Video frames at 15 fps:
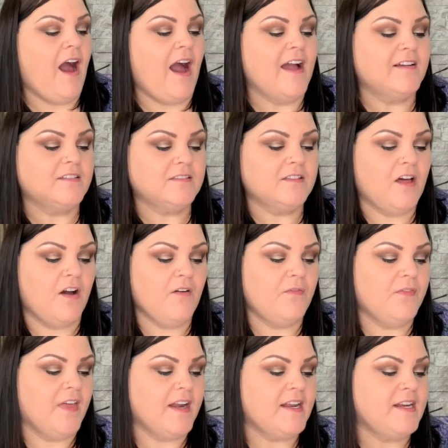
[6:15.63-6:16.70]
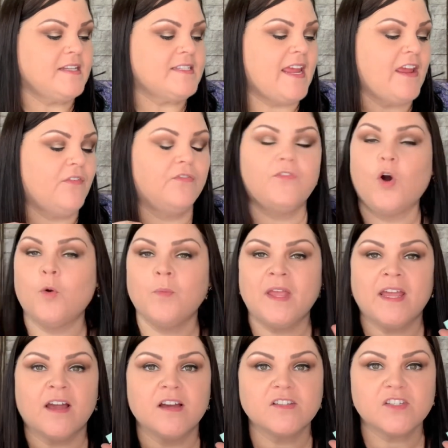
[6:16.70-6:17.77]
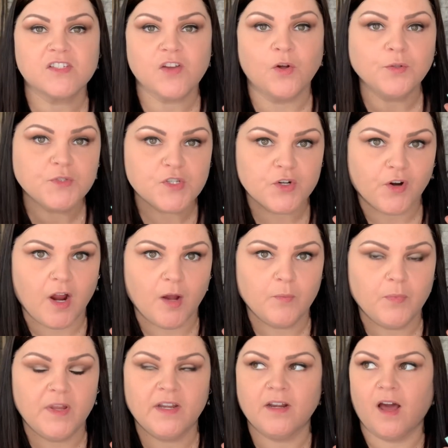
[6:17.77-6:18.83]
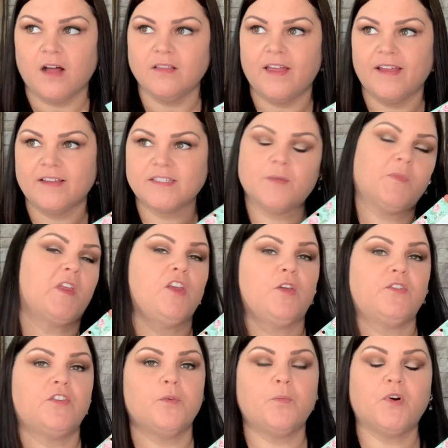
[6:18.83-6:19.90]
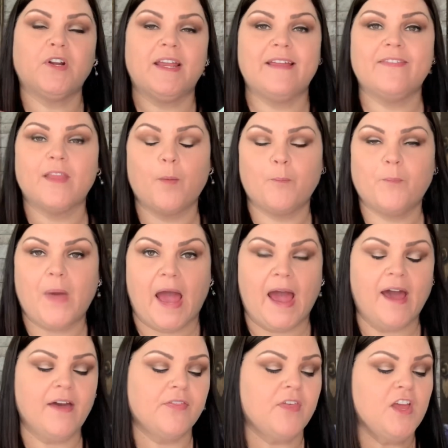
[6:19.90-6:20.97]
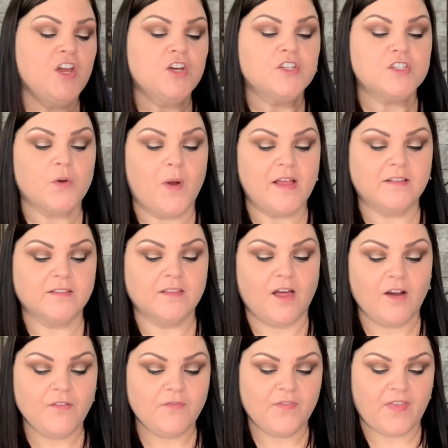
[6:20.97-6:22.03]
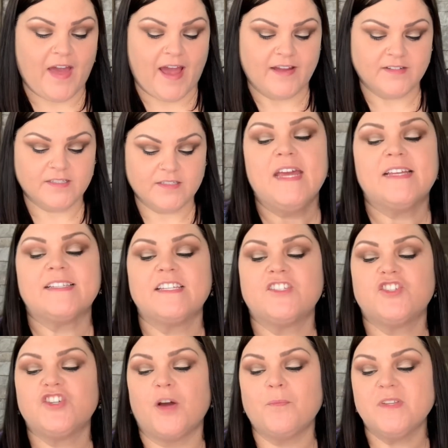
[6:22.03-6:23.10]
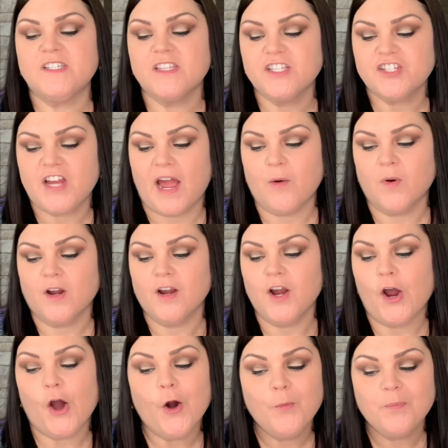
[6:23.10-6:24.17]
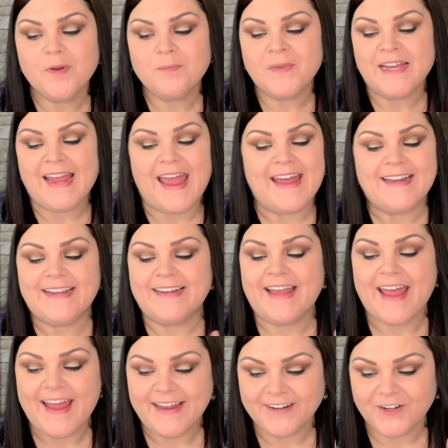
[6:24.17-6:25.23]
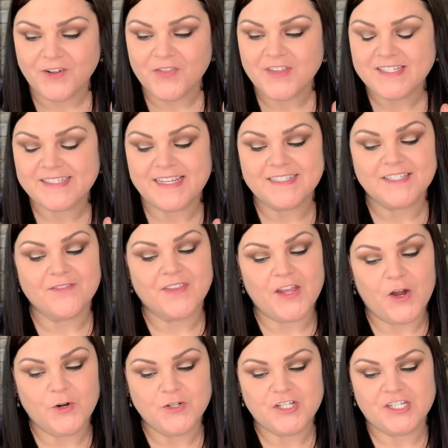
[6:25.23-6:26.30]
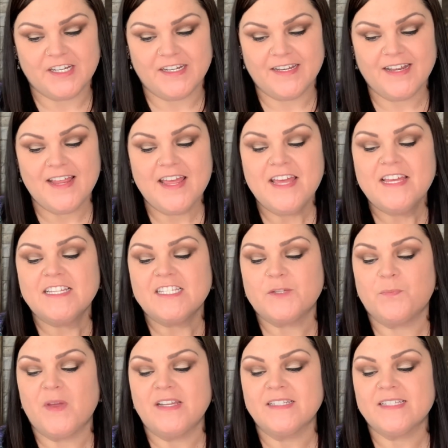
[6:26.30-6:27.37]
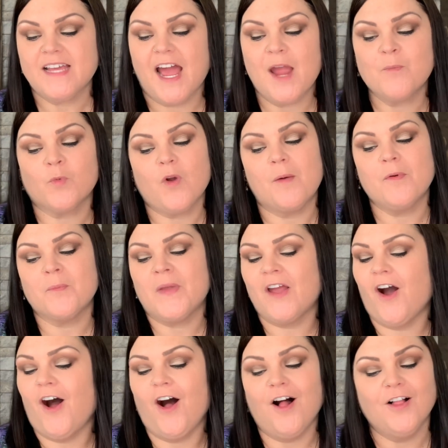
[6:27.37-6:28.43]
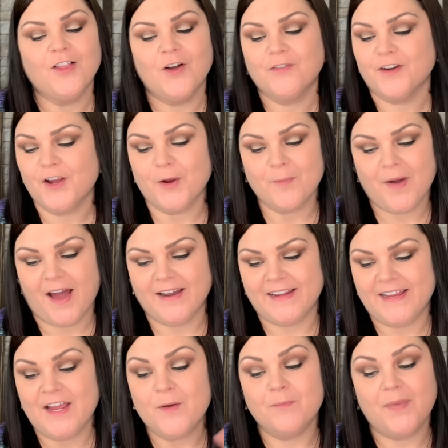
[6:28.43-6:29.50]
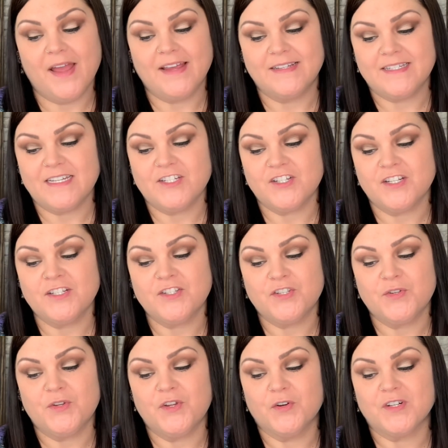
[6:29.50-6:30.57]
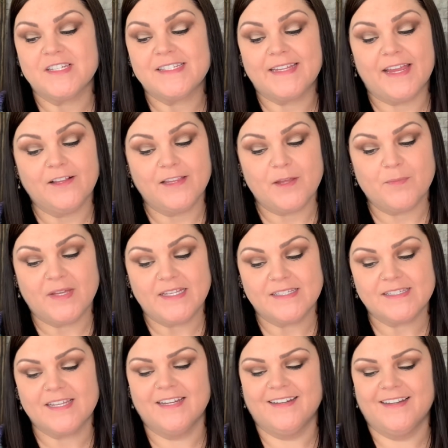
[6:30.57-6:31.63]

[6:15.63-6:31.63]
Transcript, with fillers: I love that it is a foaming salt scrub and not like something you to put in the bath. So I love that. It says, jump into the shower, open me and inhale the scent of the ocean. Spend time rubbing me all over your body. Pay attention to your scaly bits.